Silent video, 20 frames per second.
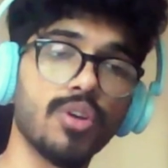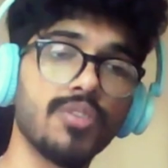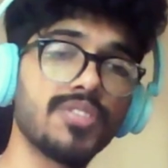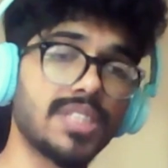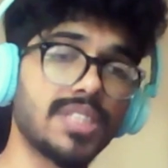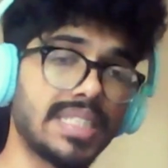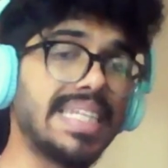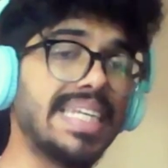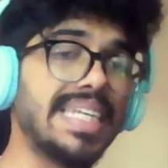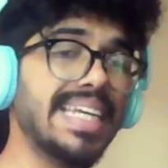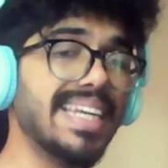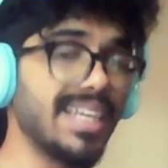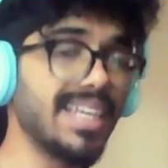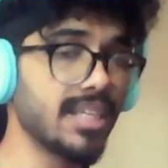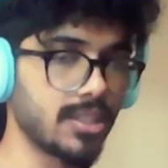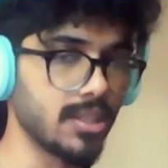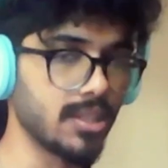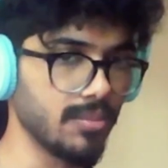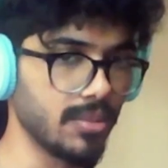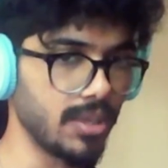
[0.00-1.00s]
of
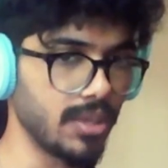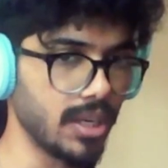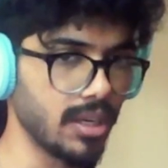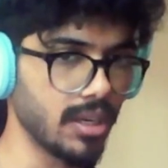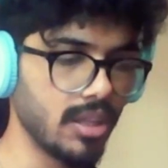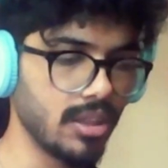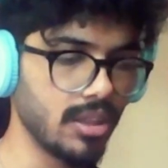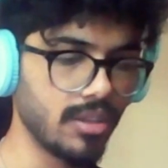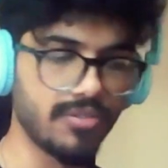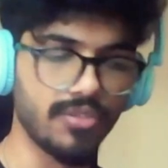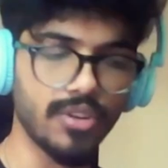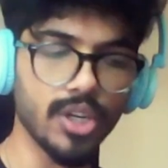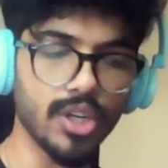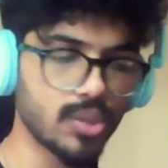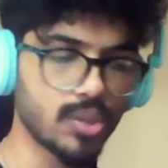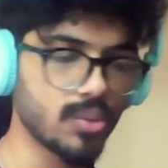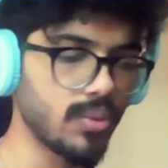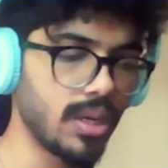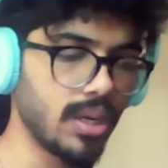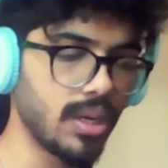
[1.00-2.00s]
stealing something. The
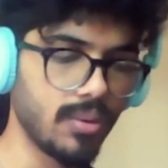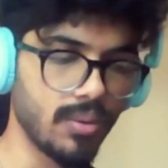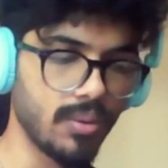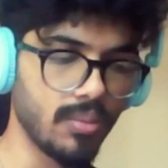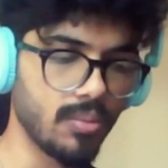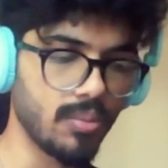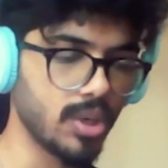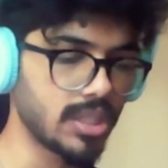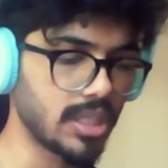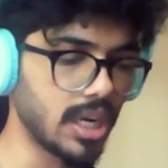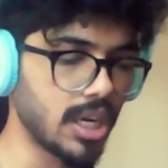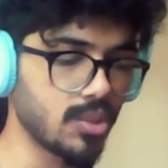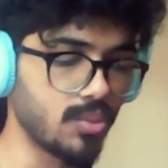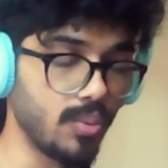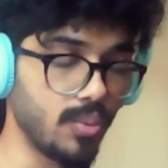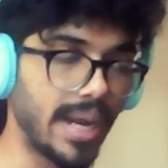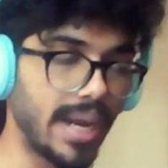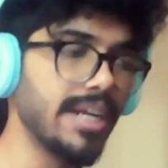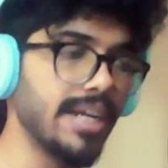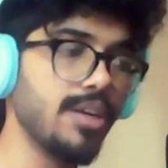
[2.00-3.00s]
first one was
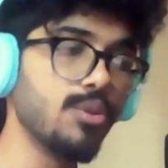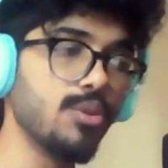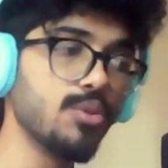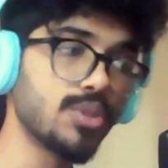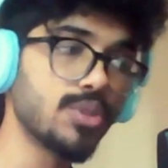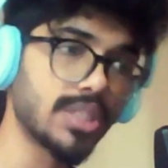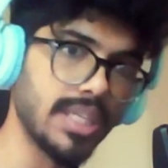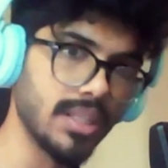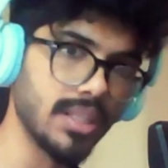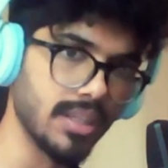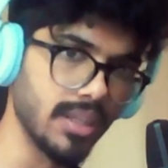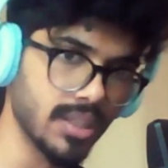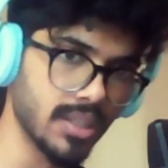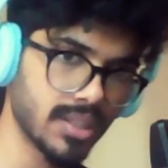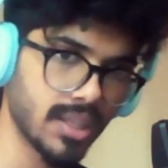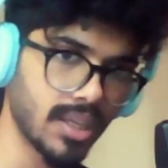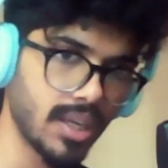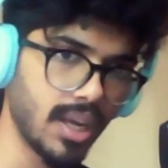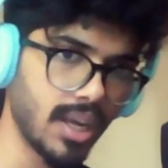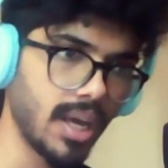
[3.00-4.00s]
asked, "Why did you steal
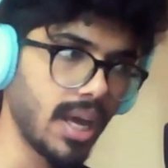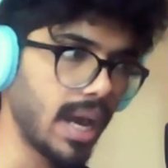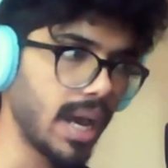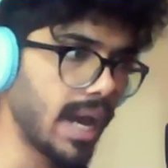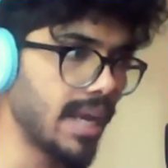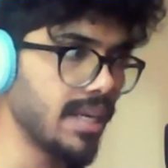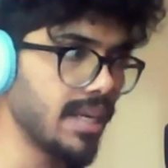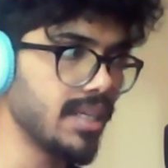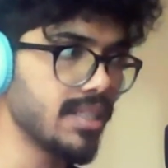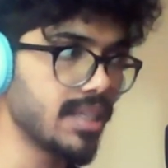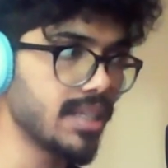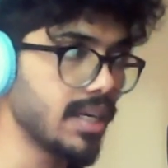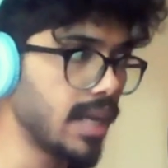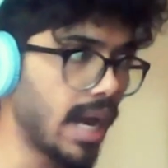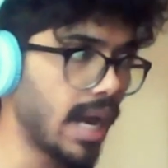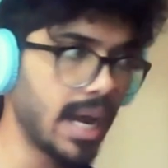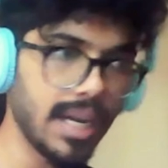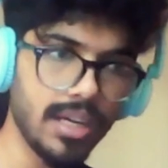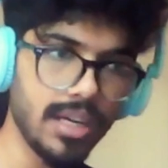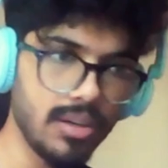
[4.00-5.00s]
this?" And he said,
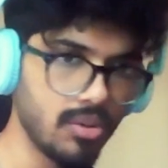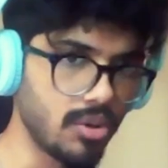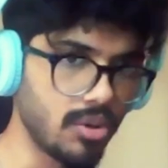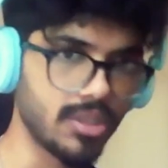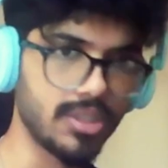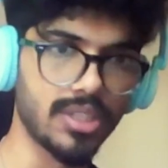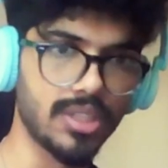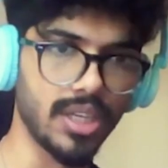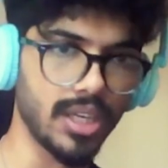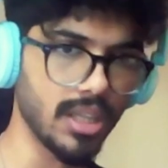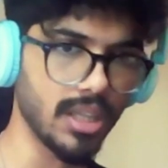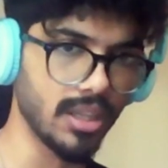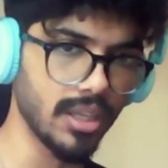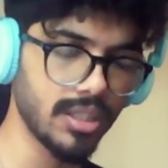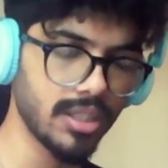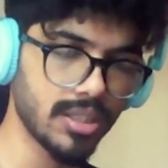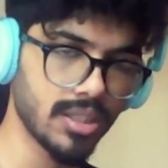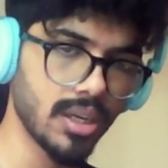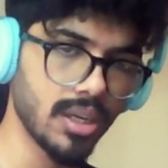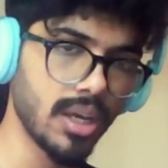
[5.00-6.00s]
"I did not steal
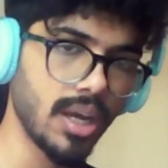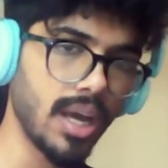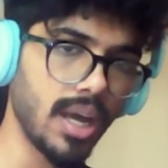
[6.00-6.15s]
this."